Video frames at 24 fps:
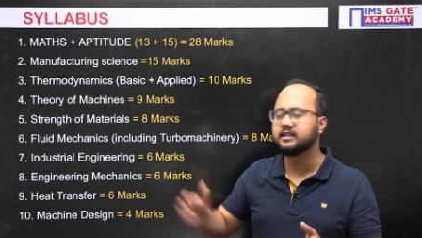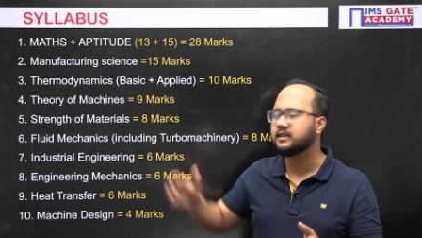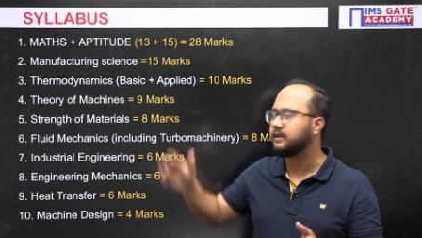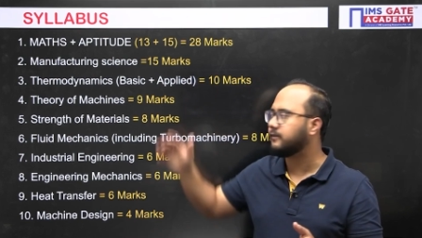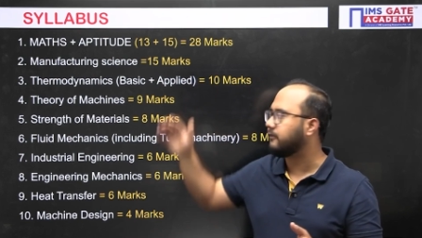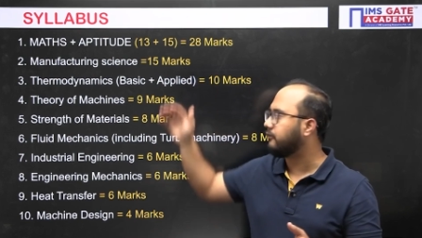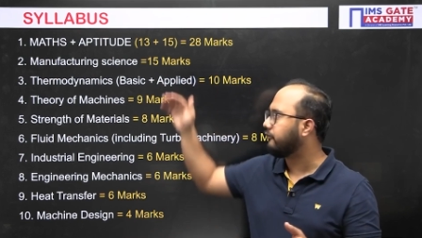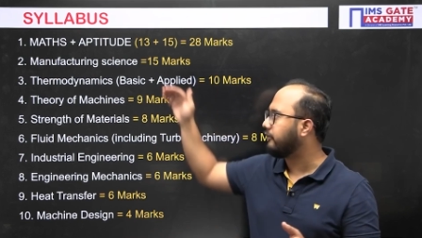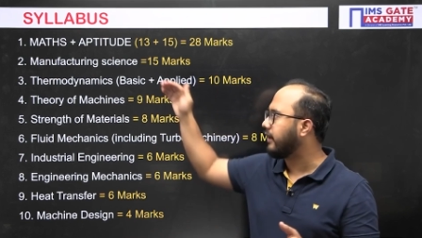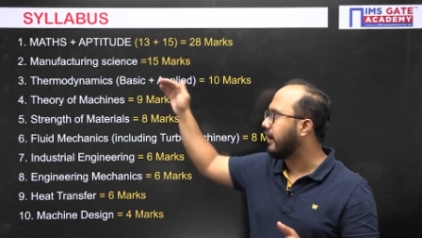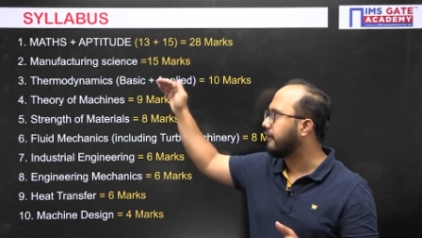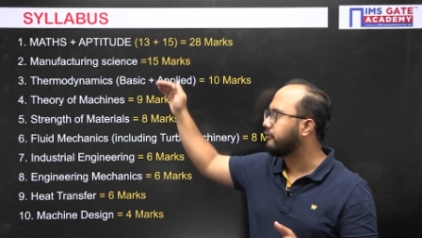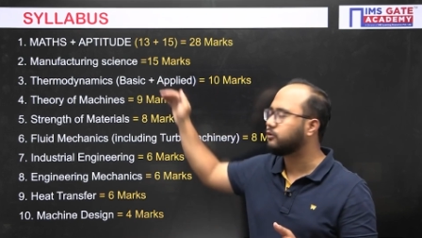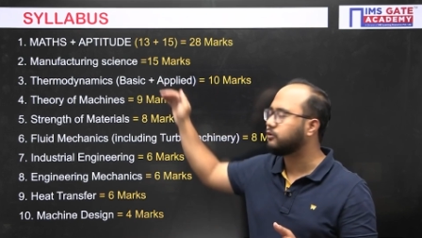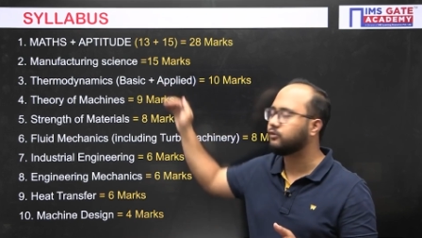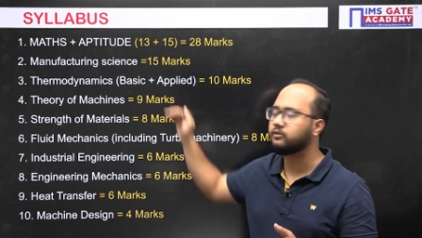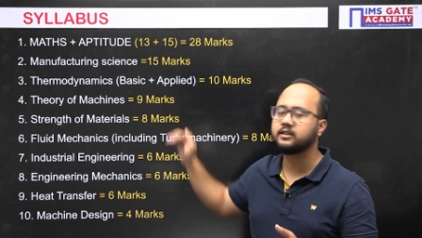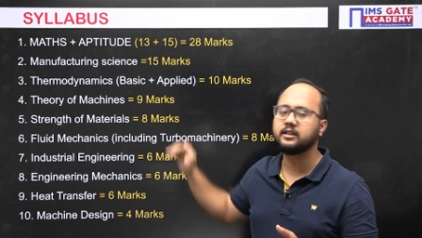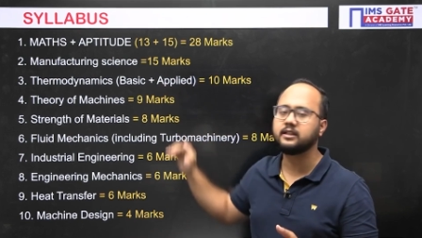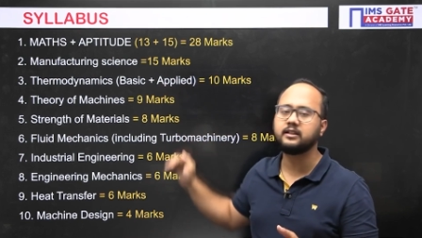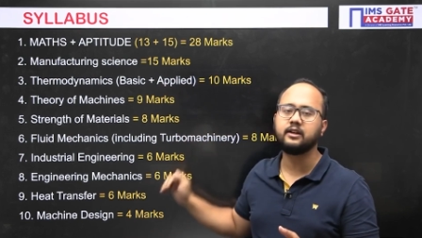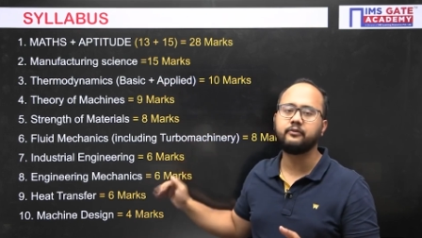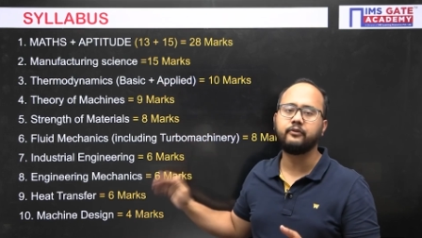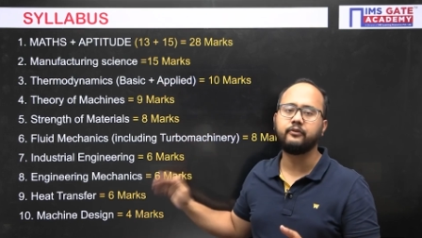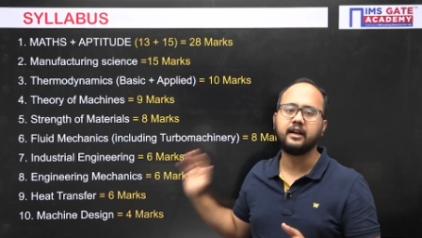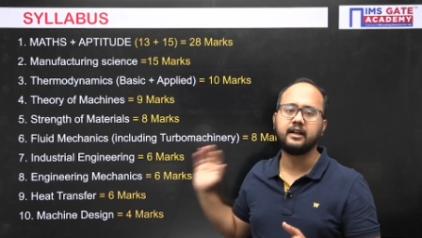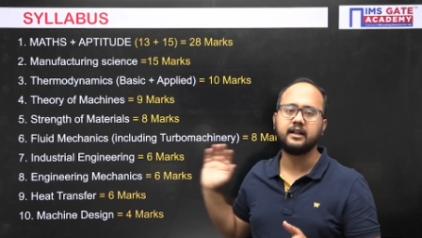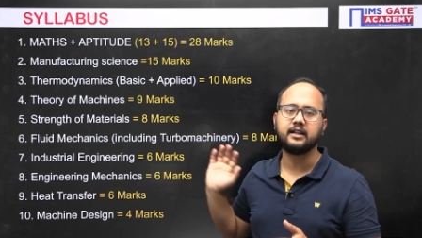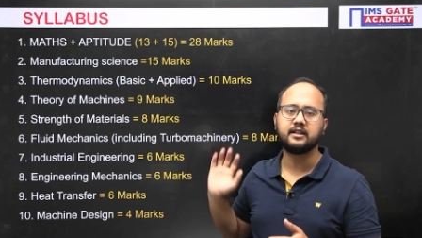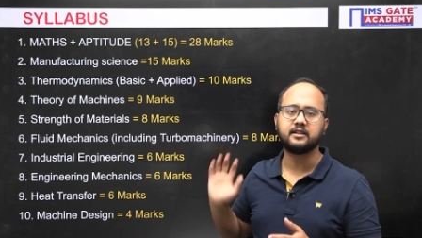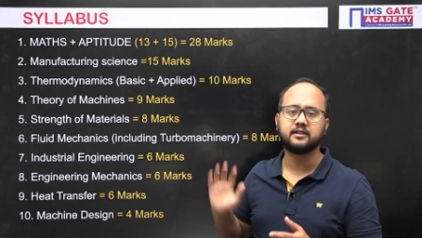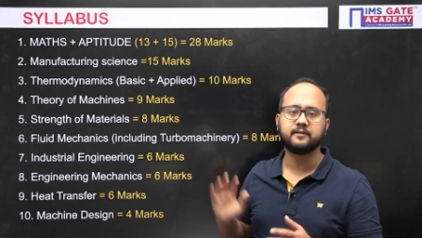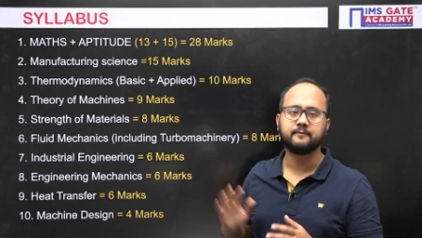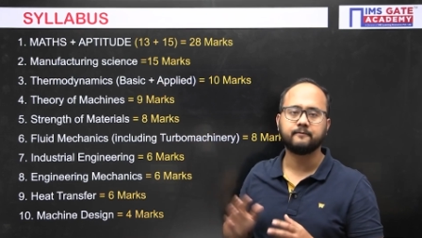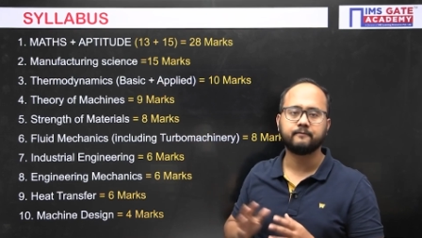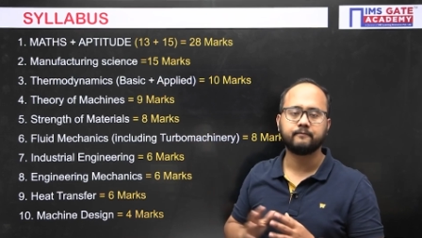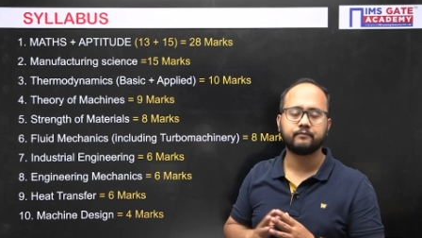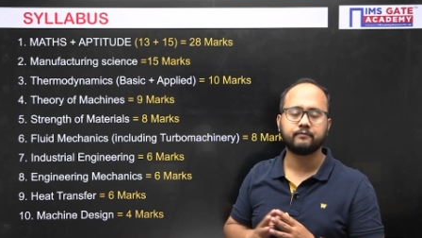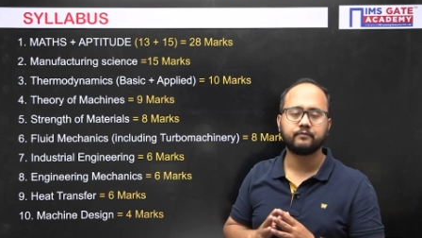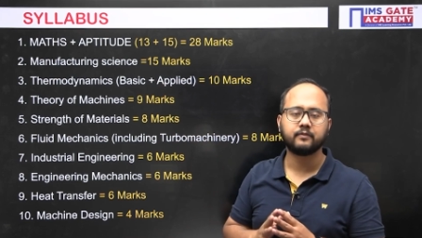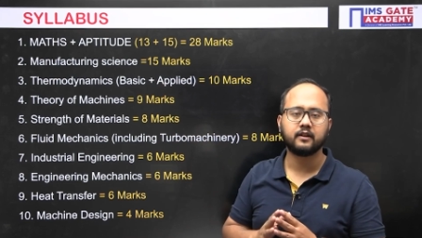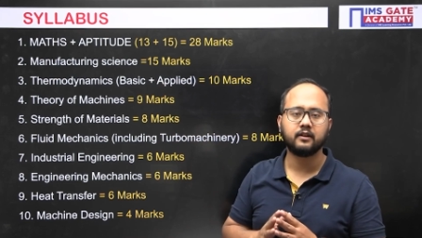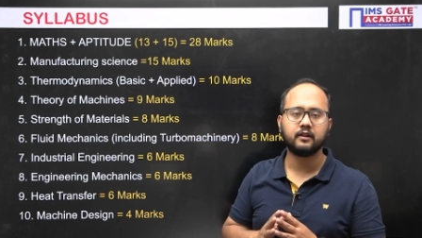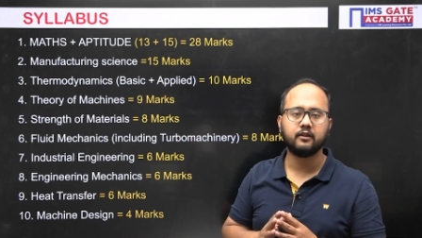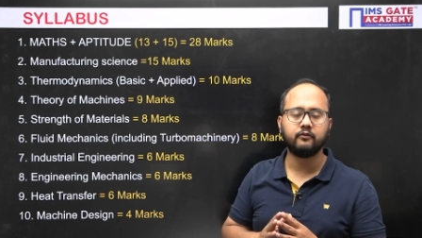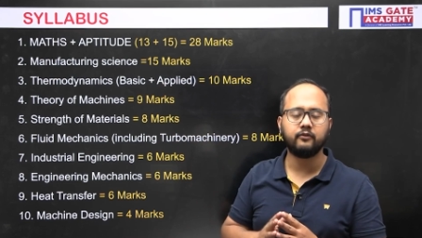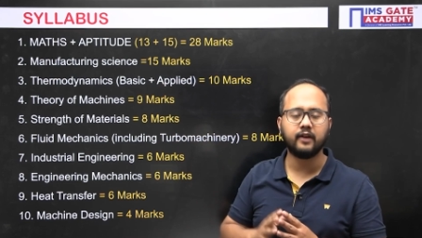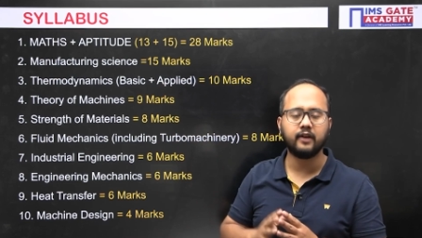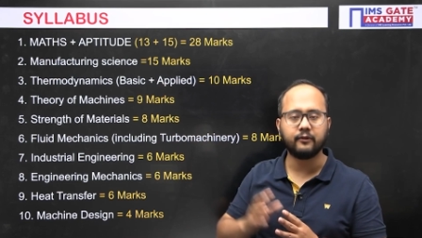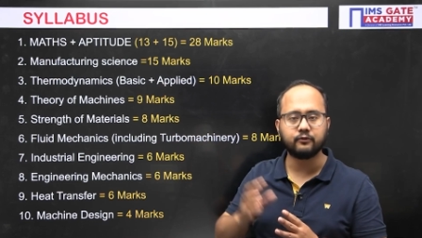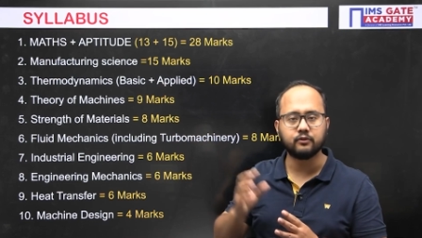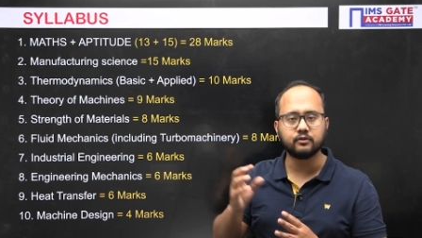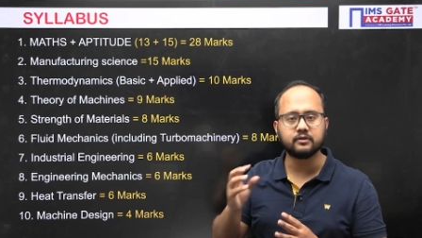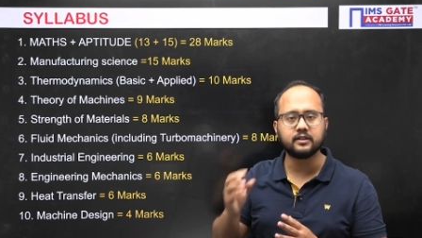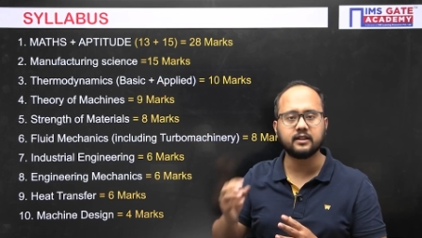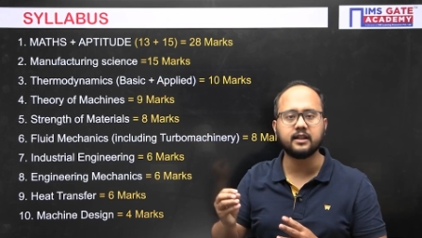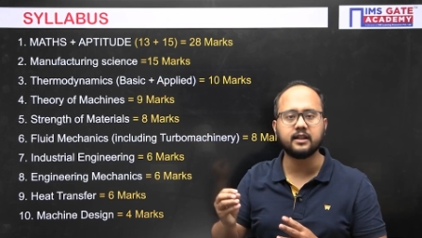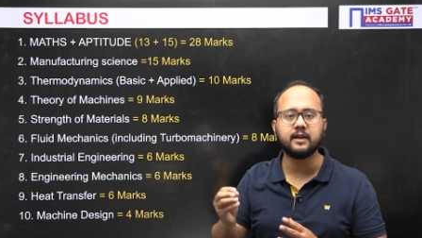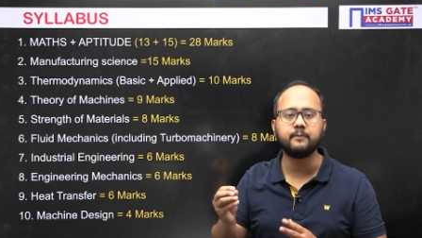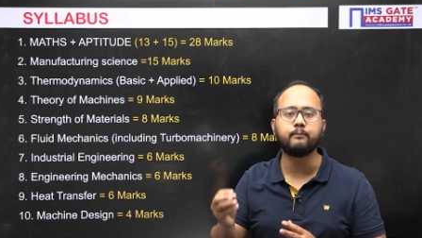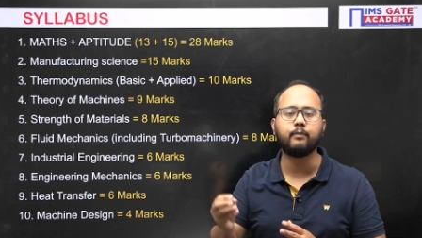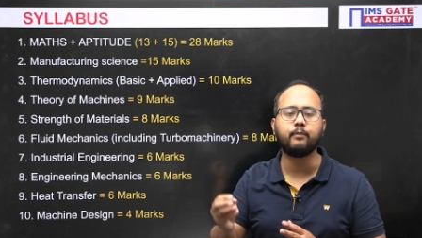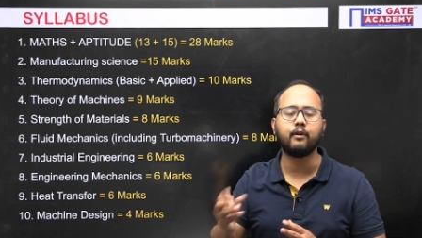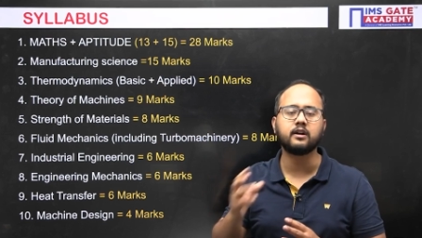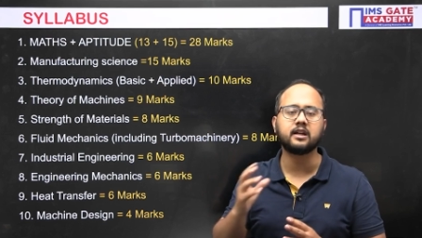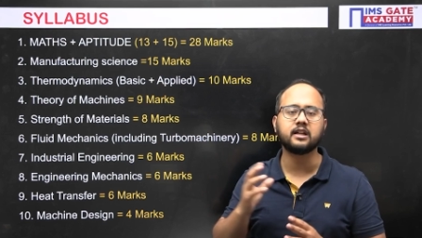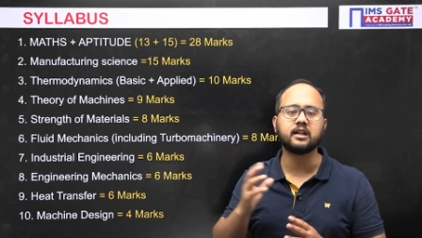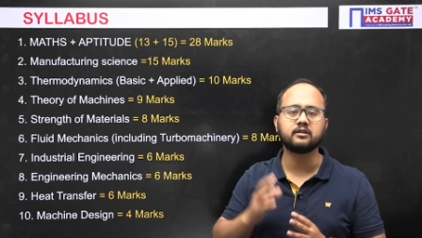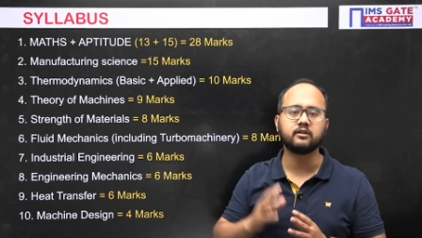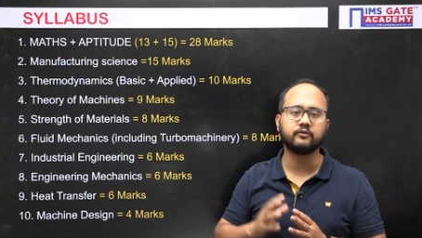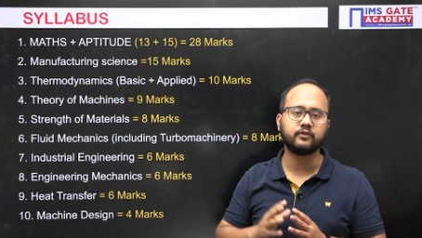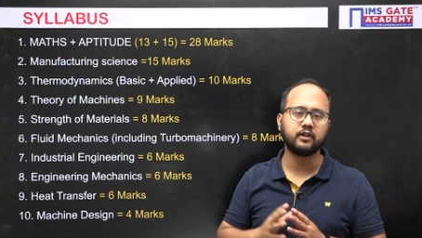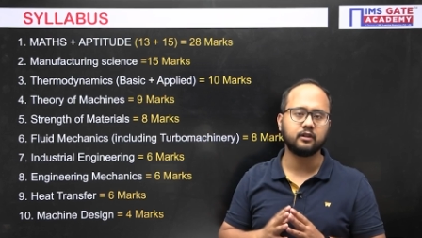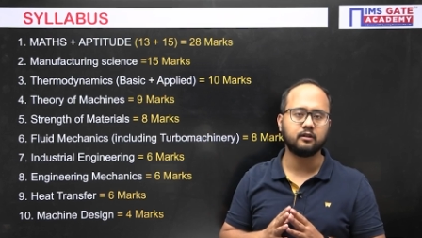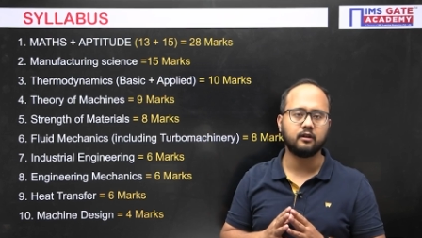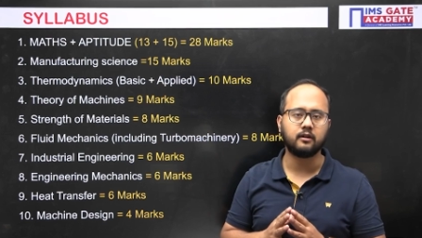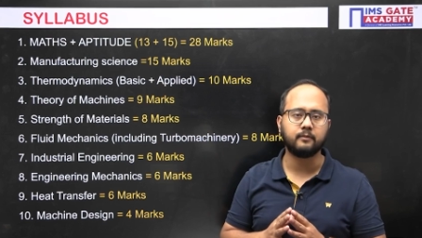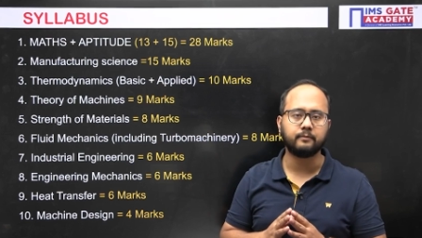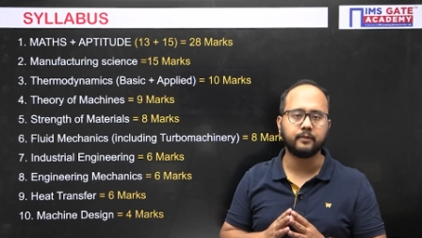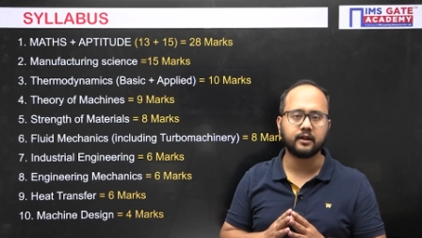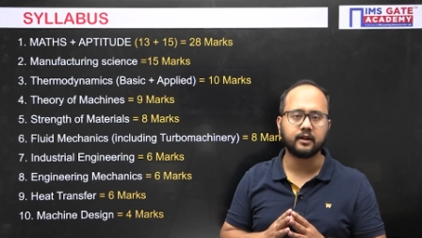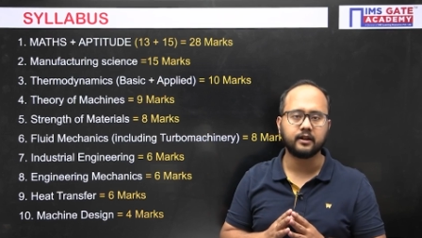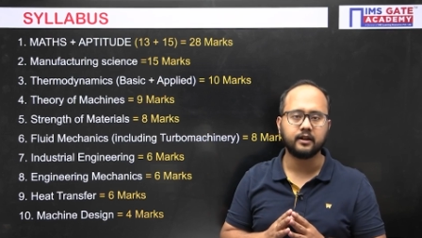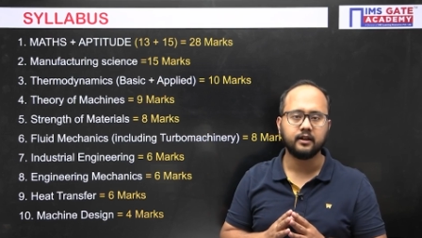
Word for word: we have to see the weightage. We have to see the importance of the topic.